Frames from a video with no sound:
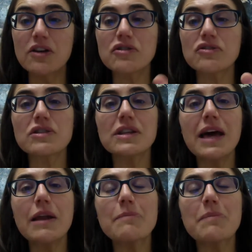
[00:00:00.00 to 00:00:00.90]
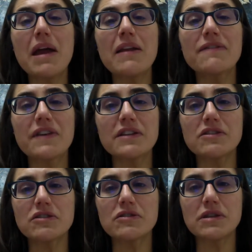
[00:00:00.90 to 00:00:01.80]
So there's a lot of
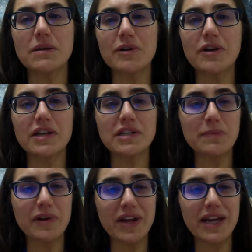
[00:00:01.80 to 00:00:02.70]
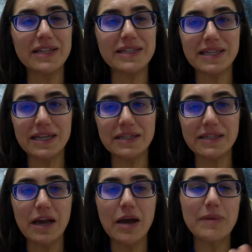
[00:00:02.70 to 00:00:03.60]
benefits to summer experiences.
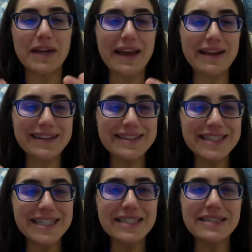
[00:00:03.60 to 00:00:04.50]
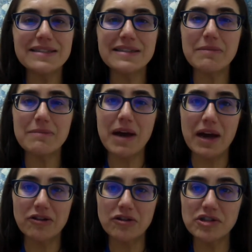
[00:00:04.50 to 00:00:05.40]
But again, consistency
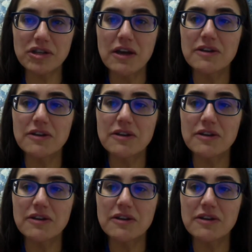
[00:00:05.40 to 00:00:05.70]
matters.